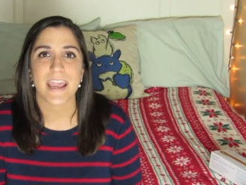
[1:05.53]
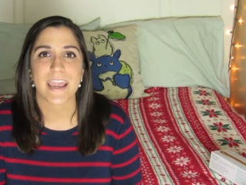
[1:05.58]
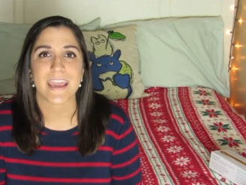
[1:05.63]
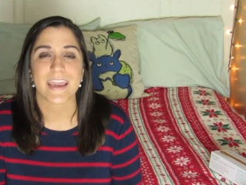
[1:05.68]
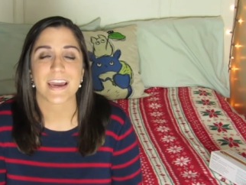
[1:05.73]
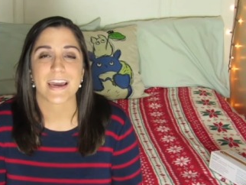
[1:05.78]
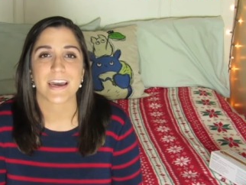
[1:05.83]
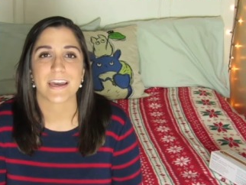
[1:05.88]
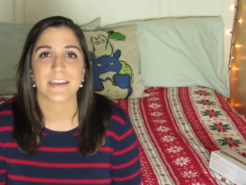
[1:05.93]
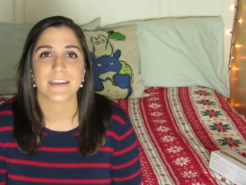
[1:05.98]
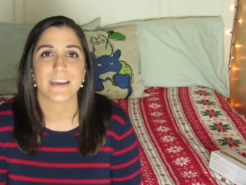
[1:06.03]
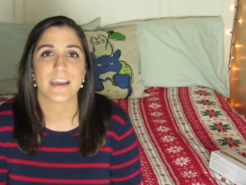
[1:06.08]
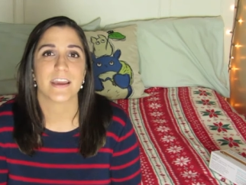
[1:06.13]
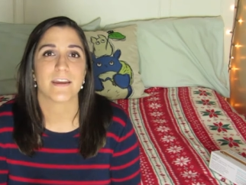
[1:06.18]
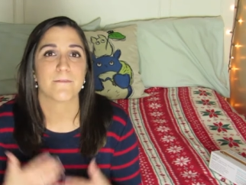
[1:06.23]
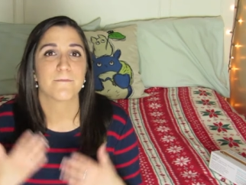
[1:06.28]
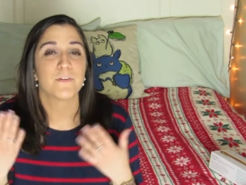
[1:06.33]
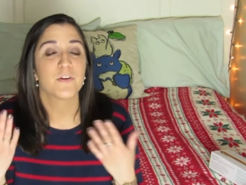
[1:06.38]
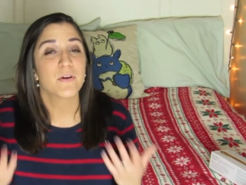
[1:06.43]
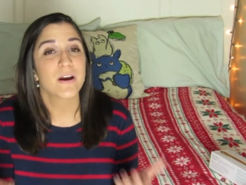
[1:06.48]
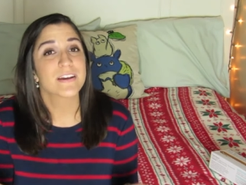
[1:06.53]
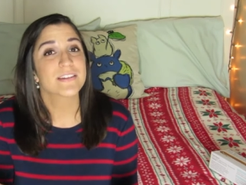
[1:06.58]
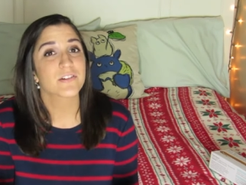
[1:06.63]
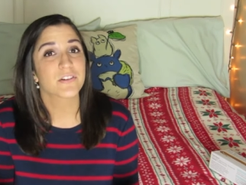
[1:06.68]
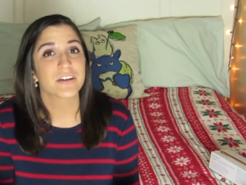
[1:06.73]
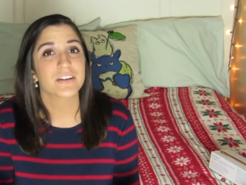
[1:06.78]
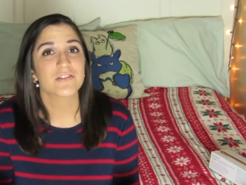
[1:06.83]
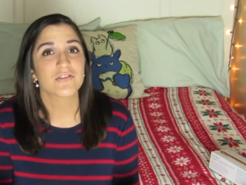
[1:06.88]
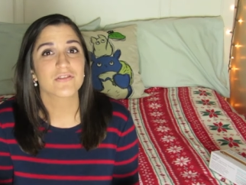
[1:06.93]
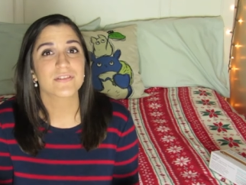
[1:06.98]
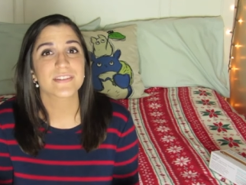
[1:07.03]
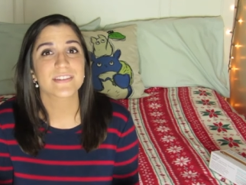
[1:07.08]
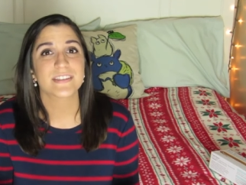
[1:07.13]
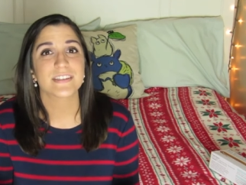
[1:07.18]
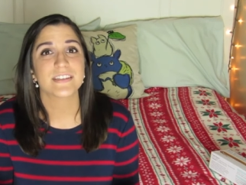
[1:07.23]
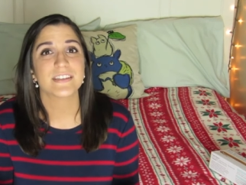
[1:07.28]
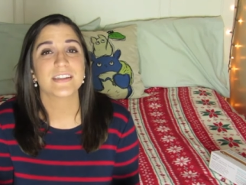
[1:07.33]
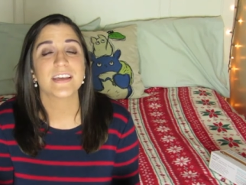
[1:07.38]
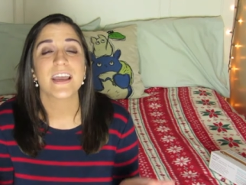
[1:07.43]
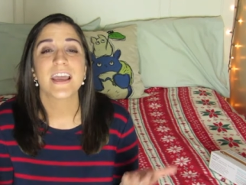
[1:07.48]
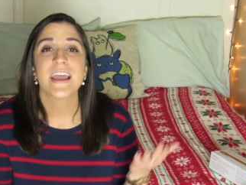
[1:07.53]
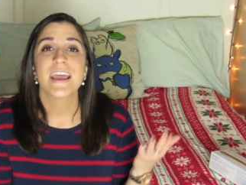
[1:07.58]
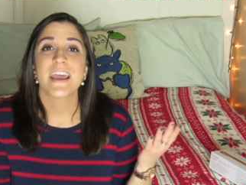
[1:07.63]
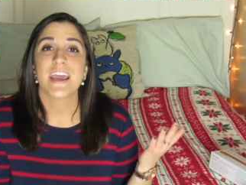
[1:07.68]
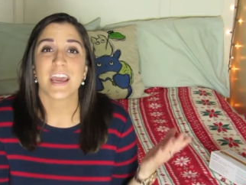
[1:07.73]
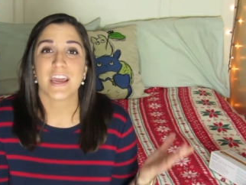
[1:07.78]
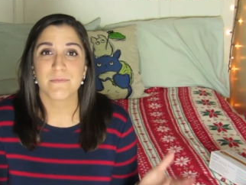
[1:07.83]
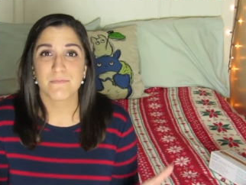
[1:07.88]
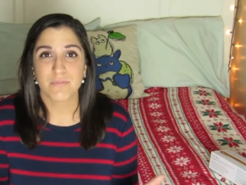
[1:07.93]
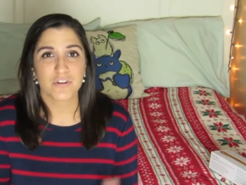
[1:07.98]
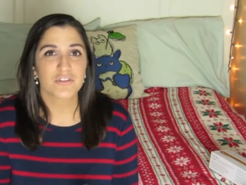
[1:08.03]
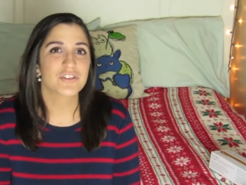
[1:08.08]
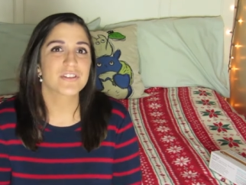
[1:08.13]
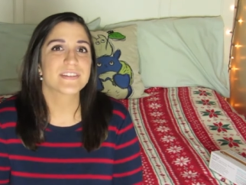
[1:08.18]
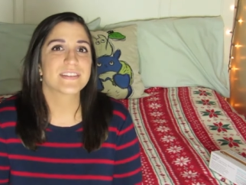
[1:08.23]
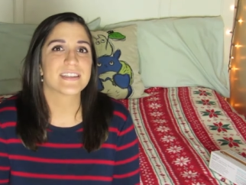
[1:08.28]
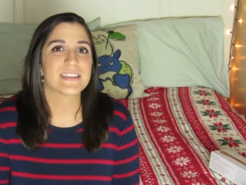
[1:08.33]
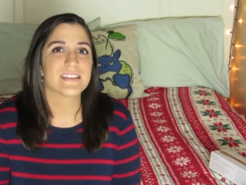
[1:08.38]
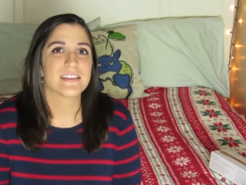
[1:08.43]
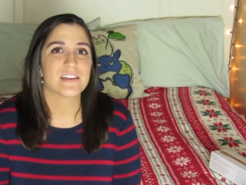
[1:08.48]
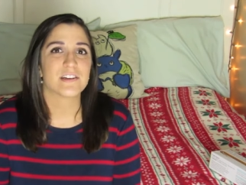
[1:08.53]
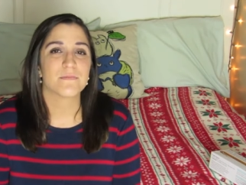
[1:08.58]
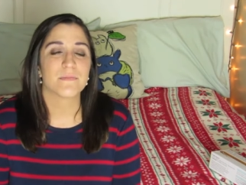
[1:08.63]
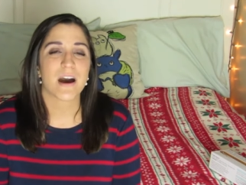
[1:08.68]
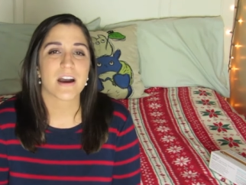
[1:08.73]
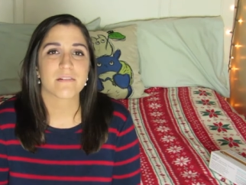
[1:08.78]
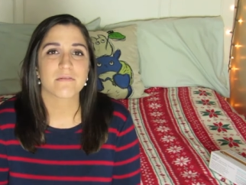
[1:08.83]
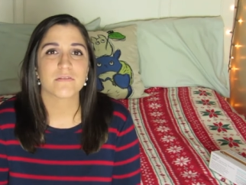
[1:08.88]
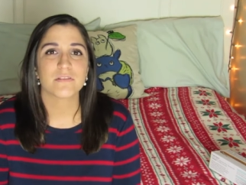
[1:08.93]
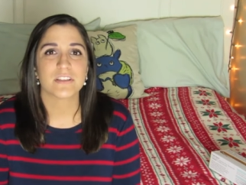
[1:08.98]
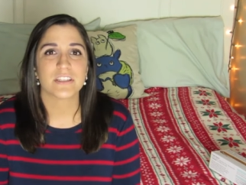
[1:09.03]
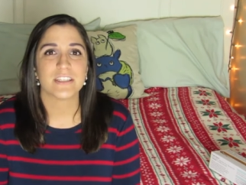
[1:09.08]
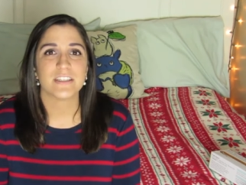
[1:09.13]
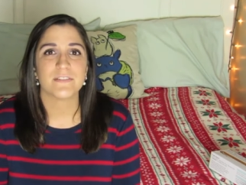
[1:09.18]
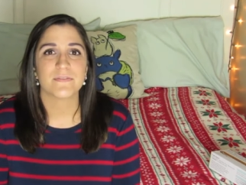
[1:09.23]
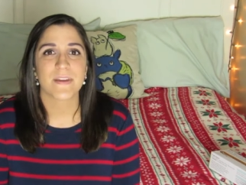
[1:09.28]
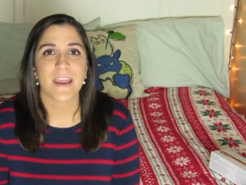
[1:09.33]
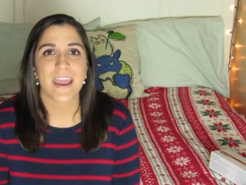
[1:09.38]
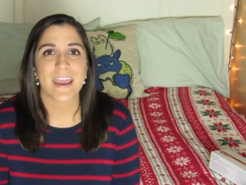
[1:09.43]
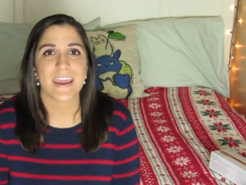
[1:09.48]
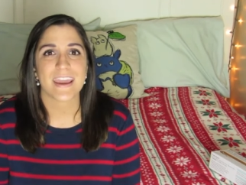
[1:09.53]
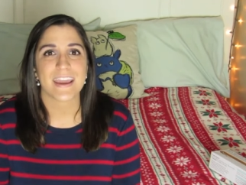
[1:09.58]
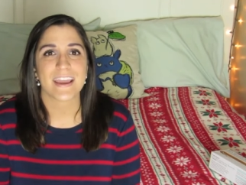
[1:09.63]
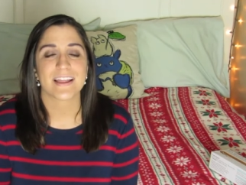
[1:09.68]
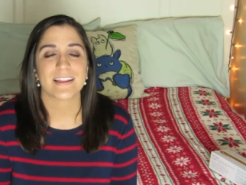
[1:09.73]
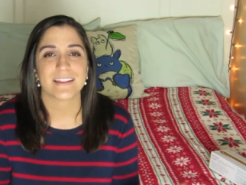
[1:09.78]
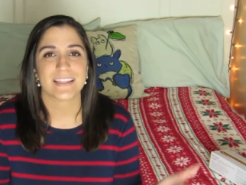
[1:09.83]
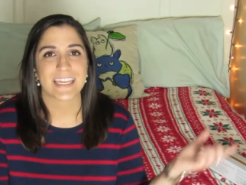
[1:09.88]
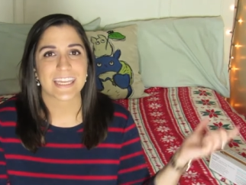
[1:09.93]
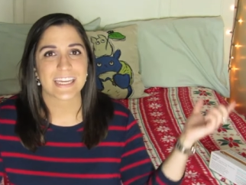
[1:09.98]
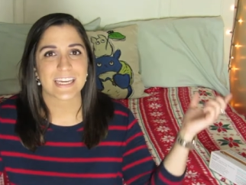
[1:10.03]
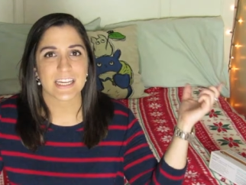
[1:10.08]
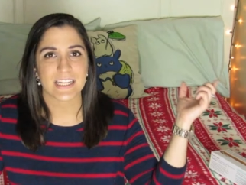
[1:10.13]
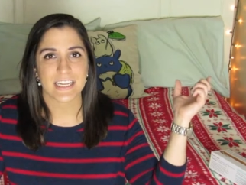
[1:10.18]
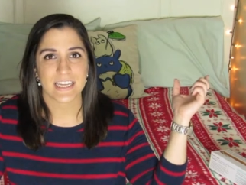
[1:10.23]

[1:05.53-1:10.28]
And if you guys are interested in purchasing them, I will leave a link